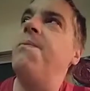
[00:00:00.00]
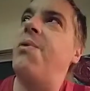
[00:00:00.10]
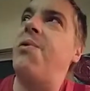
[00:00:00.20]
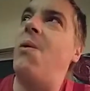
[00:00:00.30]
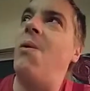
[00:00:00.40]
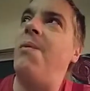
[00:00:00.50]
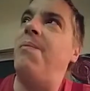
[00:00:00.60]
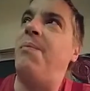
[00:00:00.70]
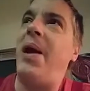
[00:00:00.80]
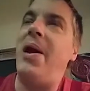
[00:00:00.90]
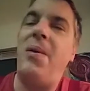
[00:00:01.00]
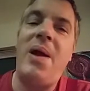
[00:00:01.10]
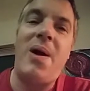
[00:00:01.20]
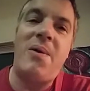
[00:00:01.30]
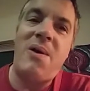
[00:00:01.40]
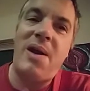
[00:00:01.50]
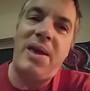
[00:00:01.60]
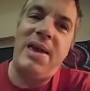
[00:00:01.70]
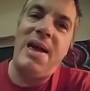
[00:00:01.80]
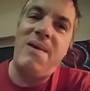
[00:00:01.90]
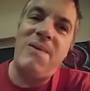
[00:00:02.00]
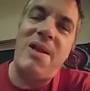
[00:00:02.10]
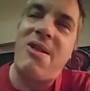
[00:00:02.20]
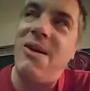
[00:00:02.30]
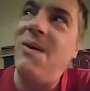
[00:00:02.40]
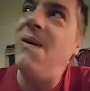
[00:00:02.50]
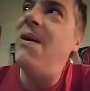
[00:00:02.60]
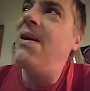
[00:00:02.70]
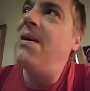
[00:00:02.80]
throwing paint around on a canvas, you know,